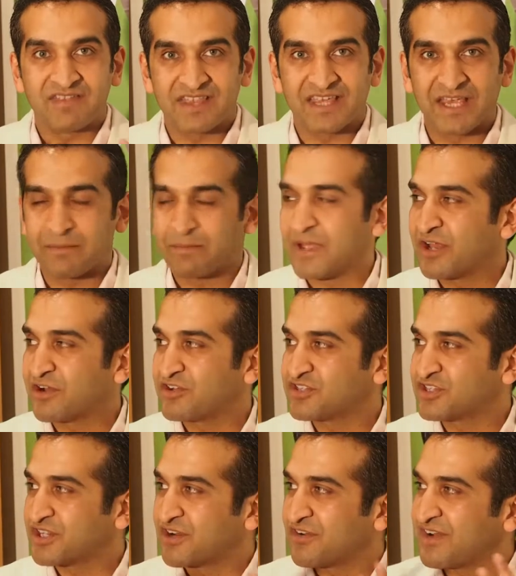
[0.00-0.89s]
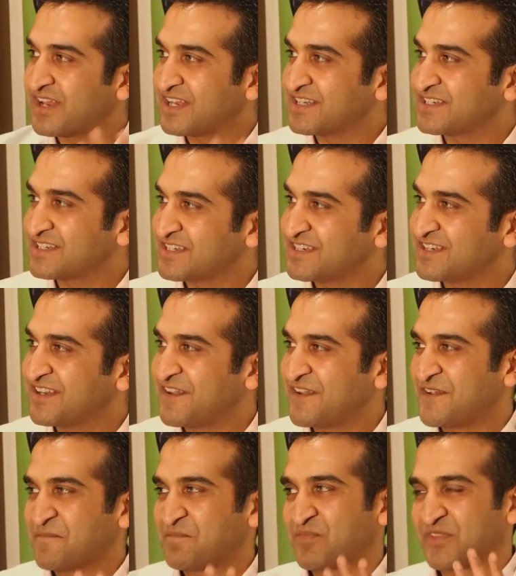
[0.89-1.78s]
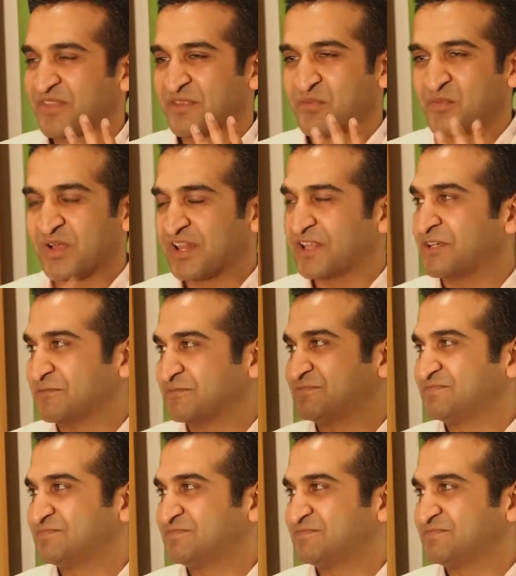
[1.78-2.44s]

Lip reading: about it. So Grace, welcome.